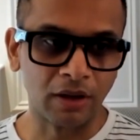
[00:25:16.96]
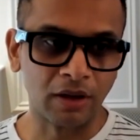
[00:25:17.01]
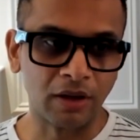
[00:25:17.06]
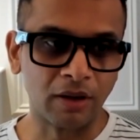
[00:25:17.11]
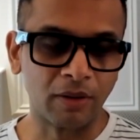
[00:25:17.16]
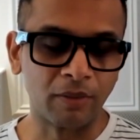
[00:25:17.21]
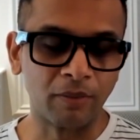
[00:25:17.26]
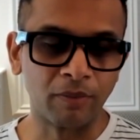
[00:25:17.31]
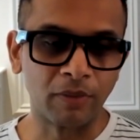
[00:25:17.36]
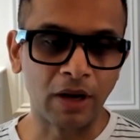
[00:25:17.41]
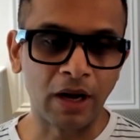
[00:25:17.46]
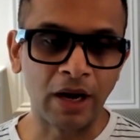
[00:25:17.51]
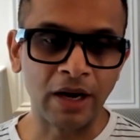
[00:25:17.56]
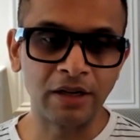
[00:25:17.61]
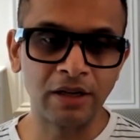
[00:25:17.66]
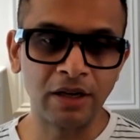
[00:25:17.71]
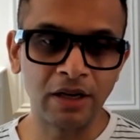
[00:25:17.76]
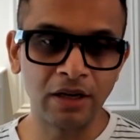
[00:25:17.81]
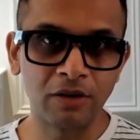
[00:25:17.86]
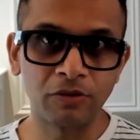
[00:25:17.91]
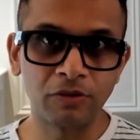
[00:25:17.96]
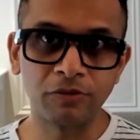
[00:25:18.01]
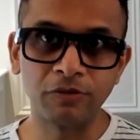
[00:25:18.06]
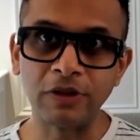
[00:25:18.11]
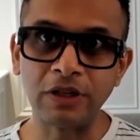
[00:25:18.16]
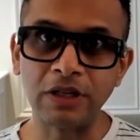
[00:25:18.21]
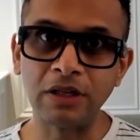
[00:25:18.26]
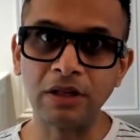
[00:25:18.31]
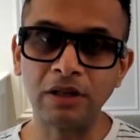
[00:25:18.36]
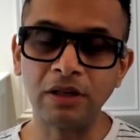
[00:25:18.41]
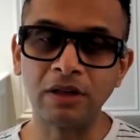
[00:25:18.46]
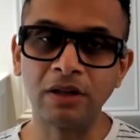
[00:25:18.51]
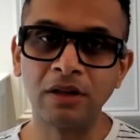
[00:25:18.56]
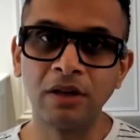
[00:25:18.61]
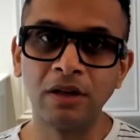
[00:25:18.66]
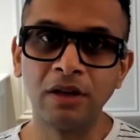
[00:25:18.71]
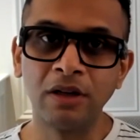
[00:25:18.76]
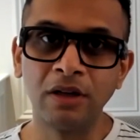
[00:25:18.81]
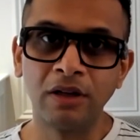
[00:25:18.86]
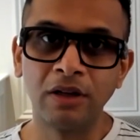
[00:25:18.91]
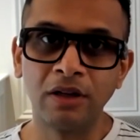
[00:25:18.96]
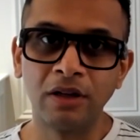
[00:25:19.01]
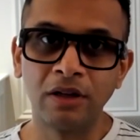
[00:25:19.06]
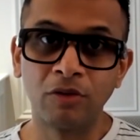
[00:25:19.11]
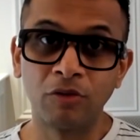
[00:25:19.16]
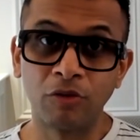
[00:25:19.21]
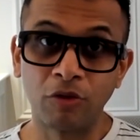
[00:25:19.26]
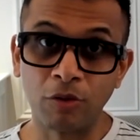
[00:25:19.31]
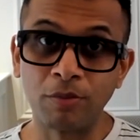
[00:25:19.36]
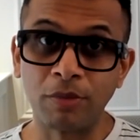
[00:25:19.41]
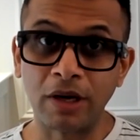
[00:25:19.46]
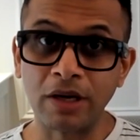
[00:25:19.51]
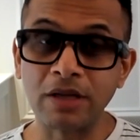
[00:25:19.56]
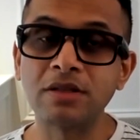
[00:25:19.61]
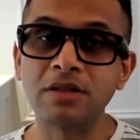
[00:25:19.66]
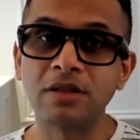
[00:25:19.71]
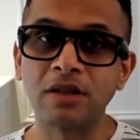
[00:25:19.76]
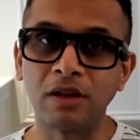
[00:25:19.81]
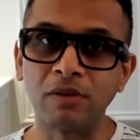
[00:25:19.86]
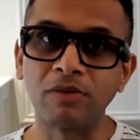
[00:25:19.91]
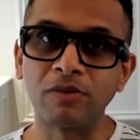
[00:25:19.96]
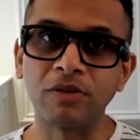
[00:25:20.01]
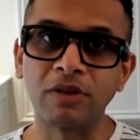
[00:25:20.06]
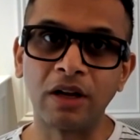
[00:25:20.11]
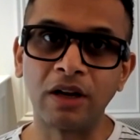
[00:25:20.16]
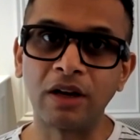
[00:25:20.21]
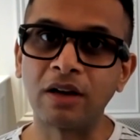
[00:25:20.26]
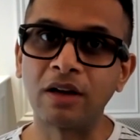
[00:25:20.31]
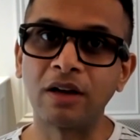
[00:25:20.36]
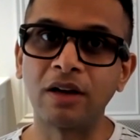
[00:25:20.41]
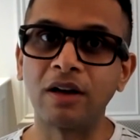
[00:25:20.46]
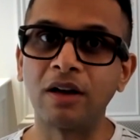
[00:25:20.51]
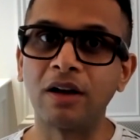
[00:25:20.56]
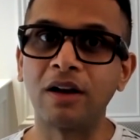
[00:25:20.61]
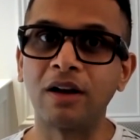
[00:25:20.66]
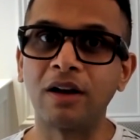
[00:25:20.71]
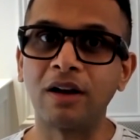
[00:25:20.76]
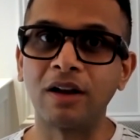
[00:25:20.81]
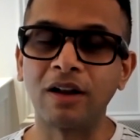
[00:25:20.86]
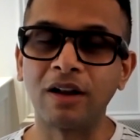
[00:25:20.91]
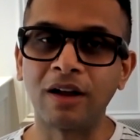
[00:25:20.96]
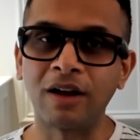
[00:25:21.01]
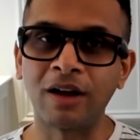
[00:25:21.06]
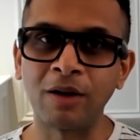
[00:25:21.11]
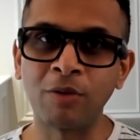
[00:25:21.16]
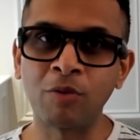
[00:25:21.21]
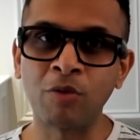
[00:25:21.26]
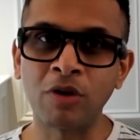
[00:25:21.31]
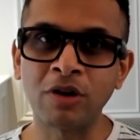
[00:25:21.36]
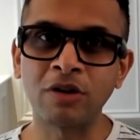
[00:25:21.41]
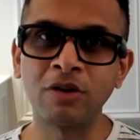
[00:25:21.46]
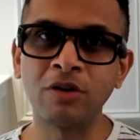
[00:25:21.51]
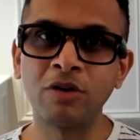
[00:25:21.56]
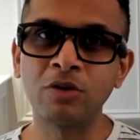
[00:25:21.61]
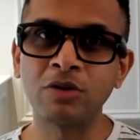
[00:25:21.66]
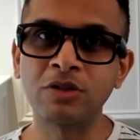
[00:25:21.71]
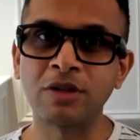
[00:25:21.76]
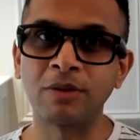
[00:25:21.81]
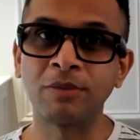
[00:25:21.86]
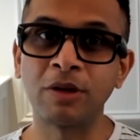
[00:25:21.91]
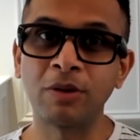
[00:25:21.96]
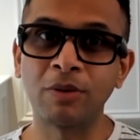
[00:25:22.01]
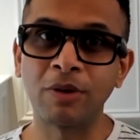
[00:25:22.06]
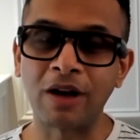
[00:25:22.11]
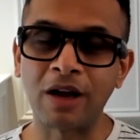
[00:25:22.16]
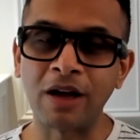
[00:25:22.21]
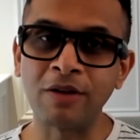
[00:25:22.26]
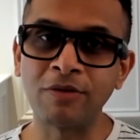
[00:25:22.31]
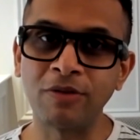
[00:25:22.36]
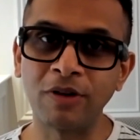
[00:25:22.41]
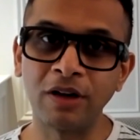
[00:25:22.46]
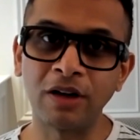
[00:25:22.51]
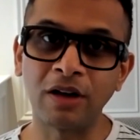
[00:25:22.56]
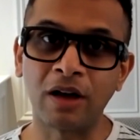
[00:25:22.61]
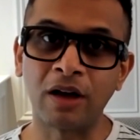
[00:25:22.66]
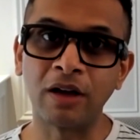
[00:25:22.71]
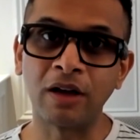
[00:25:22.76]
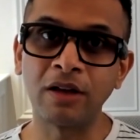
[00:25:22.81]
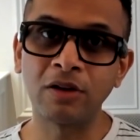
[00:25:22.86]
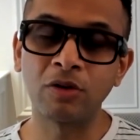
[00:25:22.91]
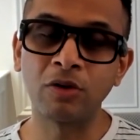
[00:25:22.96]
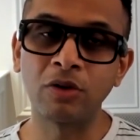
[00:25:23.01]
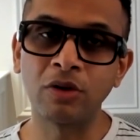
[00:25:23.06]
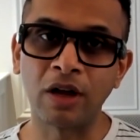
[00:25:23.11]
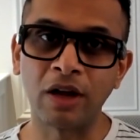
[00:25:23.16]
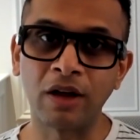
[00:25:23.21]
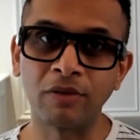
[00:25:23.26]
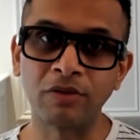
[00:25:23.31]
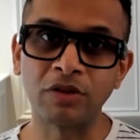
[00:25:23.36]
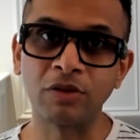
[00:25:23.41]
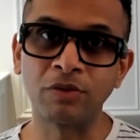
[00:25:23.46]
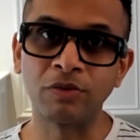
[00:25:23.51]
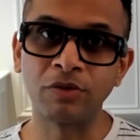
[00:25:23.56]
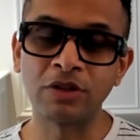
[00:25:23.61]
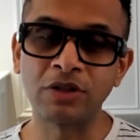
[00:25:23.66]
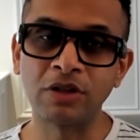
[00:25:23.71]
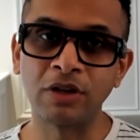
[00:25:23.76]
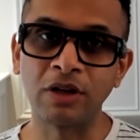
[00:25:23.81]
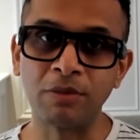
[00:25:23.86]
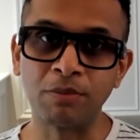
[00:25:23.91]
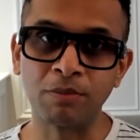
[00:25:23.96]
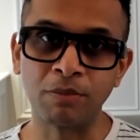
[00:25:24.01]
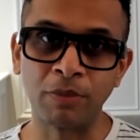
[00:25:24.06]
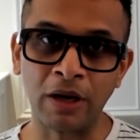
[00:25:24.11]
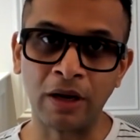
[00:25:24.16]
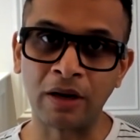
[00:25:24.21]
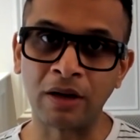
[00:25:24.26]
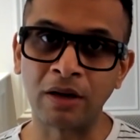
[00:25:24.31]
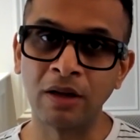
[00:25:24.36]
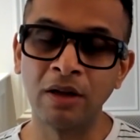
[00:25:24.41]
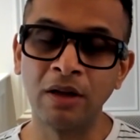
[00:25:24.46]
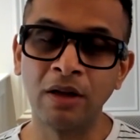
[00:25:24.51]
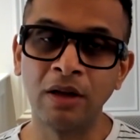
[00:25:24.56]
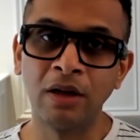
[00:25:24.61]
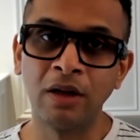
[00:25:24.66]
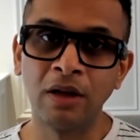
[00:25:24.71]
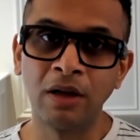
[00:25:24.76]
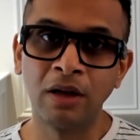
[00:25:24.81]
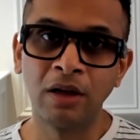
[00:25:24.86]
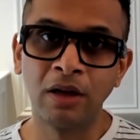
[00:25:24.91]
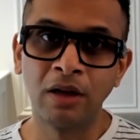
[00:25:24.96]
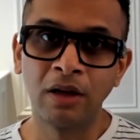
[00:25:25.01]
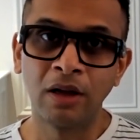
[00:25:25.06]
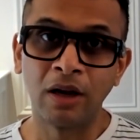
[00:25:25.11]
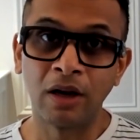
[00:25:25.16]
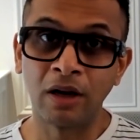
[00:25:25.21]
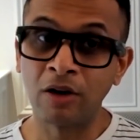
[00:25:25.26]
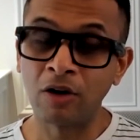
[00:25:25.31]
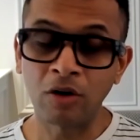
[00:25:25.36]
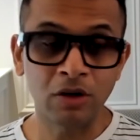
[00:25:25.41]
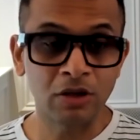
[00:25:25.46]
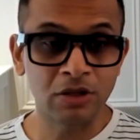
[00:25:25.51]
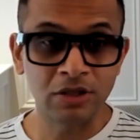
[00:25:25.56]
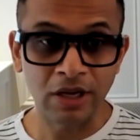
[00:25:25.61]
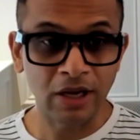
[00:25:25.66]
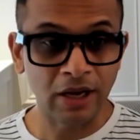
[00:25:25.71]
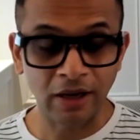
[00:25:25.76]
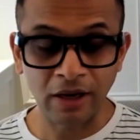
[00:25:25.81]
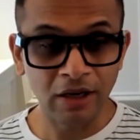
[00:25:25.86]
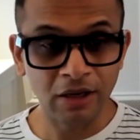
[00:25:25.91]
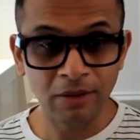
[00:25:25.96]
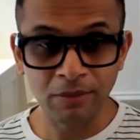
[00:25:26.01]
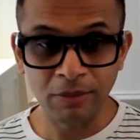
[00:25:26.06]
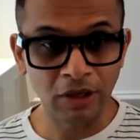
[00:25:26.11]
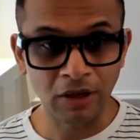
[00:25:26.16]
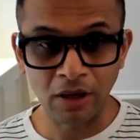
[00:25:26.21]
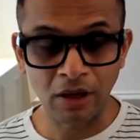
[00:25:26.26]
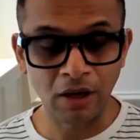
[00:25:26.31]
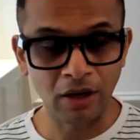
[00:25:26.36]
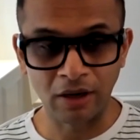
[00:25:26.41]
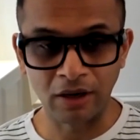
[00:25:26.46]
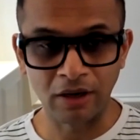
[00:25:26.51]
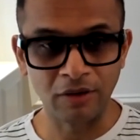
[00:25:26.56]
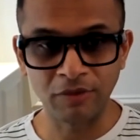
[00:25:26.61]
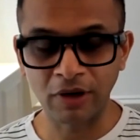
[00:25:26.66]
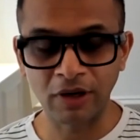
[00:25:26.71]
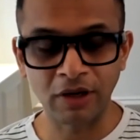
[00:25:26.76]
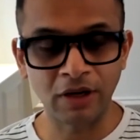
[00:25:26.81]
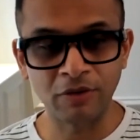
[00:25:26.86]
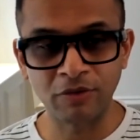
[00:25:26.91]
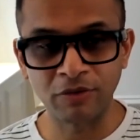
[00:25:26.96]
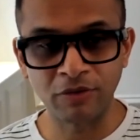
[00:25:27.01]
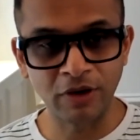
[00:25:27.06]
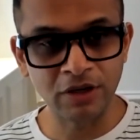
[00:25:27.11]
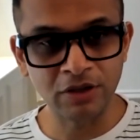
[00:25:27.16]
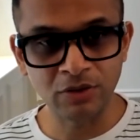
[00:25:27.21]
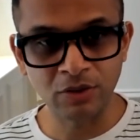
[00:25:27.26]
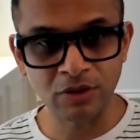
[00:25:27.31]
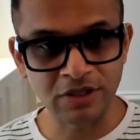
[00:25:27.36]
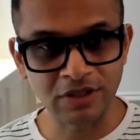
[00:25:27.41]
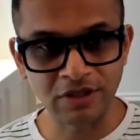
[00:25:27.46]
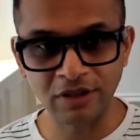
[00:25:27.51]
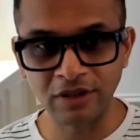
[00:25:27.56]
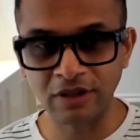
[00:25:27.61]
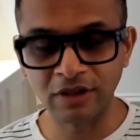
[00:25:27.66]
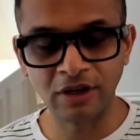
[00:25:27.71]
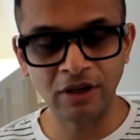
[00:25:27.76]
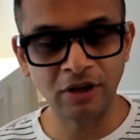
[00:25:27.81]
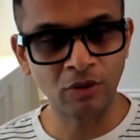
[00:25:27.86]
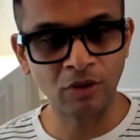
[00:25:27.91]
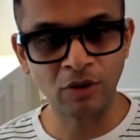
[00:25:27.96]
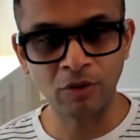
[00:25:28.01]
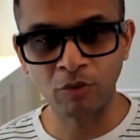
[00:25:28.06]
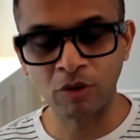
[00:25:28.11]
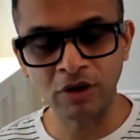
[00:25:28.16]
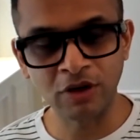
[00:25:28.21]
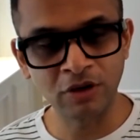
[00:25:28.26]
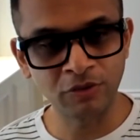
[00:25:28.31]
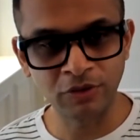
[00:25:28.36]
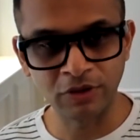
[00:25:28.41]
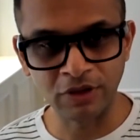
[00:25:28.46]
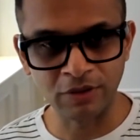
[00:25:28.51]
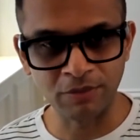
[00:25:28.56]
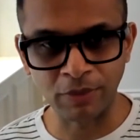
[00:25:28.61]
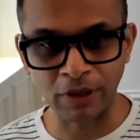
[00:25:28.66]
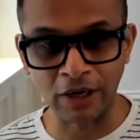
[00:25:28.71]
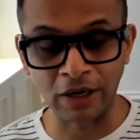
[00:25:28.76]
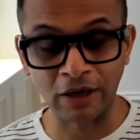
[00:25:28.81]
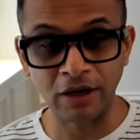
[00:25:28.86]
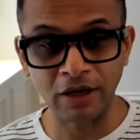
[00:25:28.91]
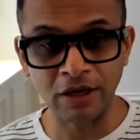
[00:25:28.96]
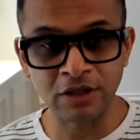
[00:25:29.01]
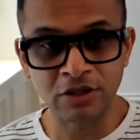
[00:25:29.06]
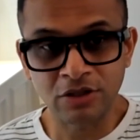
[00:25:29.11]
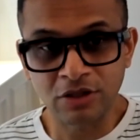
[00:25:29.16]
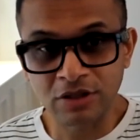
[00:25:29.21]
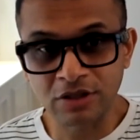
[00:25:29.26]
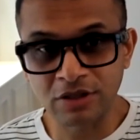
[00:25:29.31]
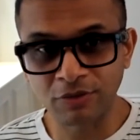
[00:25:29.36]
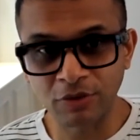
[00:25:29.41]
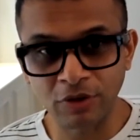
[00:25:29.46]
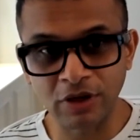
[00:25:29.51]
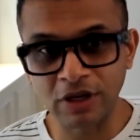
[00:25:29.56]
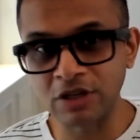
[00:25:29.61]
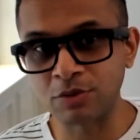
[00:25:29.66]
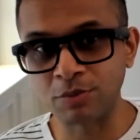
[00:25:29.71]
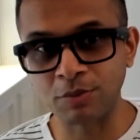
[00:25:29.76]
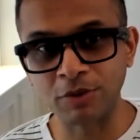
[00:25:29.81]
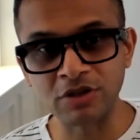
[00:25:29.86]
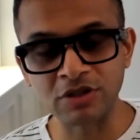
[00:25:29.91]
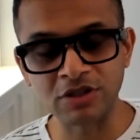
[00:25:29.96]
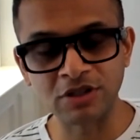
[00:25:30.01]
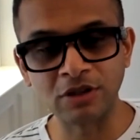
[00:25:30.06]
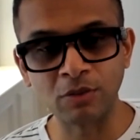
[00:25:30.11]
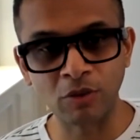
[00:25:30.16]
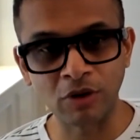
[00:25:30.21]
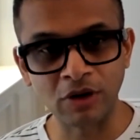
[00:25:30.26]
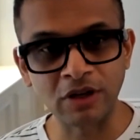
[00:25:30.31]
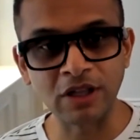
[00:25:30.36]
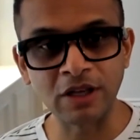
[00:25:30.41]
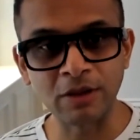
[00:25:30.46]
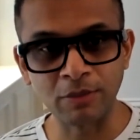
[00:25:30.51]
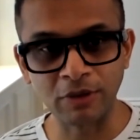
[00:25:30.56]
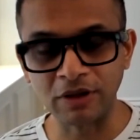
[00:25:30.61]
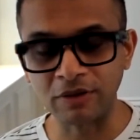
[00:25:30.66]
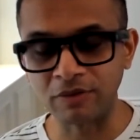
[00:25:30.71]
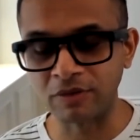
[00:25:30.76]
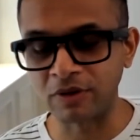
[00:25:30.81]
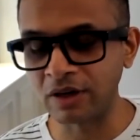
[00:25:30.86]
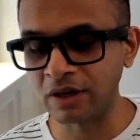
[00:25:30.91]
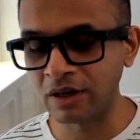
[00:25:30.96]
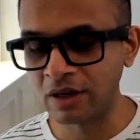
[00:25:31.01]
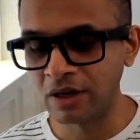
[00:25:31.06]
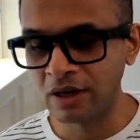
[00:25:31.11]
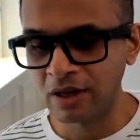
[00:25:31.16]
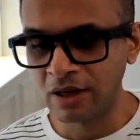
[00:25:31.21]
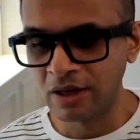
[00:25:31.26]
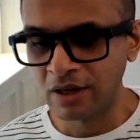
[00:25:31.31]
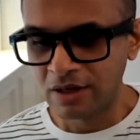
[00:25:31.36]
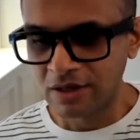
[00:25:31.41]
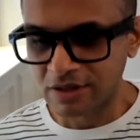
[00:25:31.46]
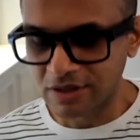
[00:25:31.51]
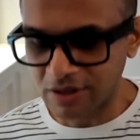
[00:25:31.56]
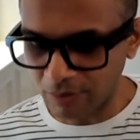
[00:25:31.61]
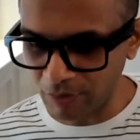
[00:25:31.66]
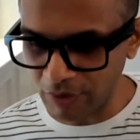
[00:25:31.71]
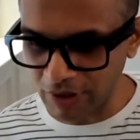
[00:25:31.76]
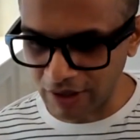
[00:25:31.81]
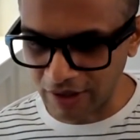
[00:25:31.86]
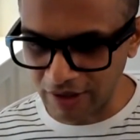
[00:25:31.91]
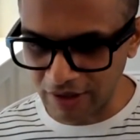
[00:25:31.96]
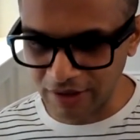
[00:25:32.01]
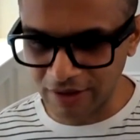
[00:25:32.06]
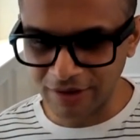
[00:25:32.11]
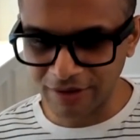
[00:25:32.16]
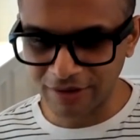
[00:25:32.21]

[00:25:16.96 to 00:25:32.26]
I didn't feel for myself that I wanted to do something where I felt I could have sufficient impact. And not to say academia can't. In fact, I have friends who are still in it who have wonderful impact. It's just for each person what they believe, right? Somewhere